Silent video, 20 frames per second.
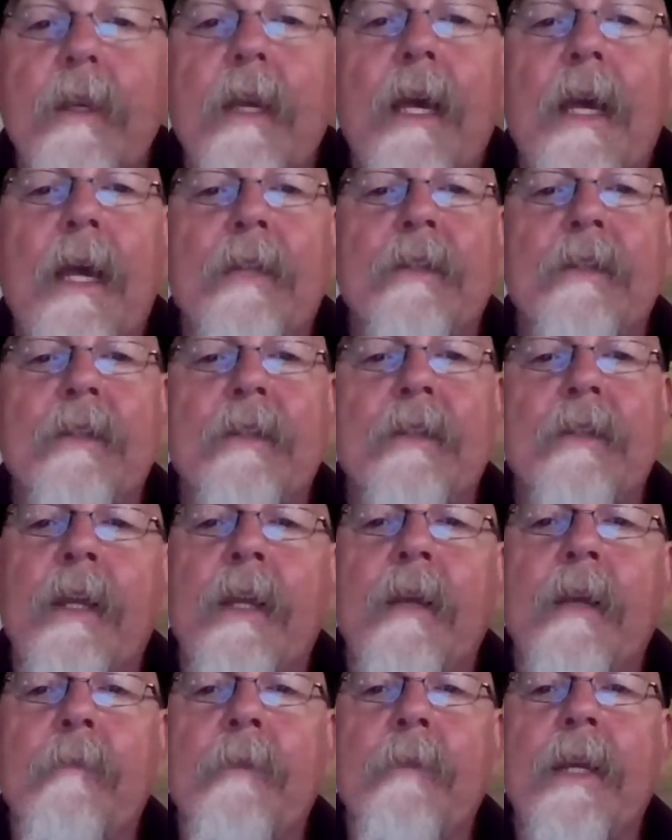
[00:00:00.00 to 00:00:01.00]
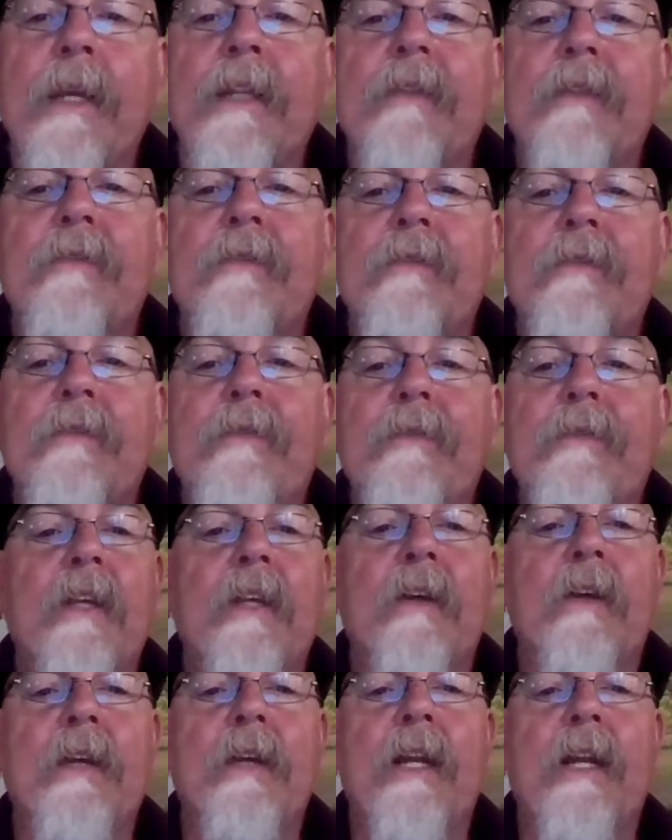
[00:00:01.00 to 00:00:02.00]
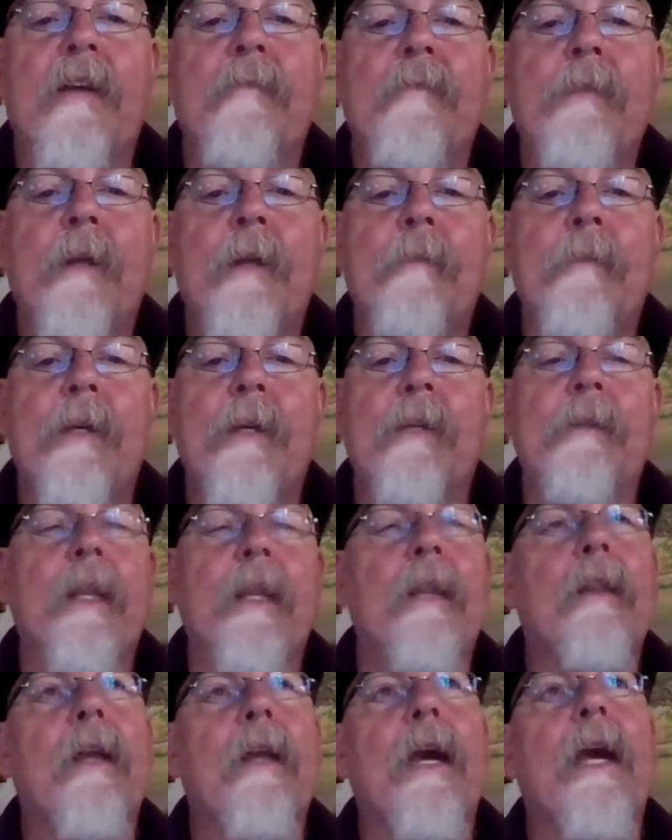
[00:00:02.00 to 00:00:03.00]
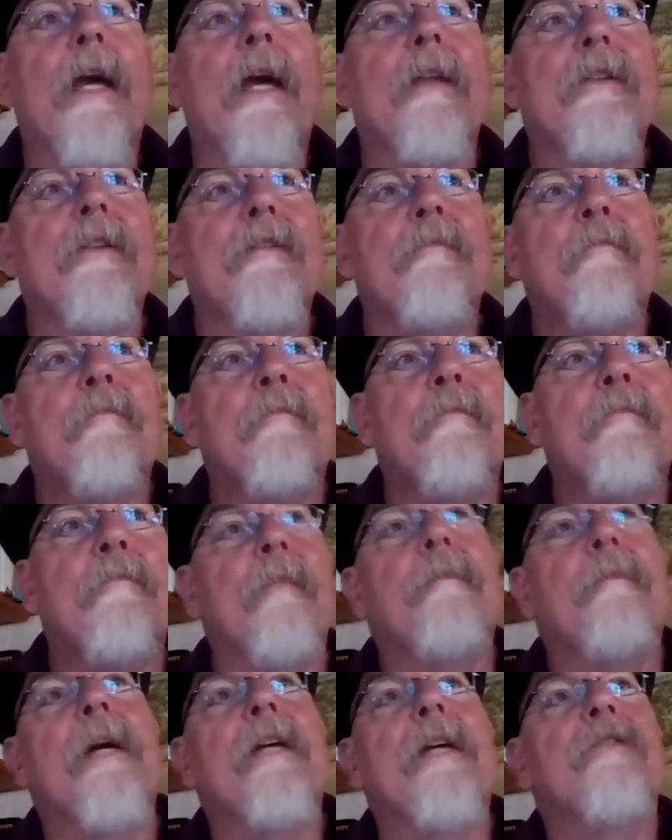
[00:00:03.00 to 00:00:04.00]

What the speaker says: as an attorney, but has felt that selling off public lands might be the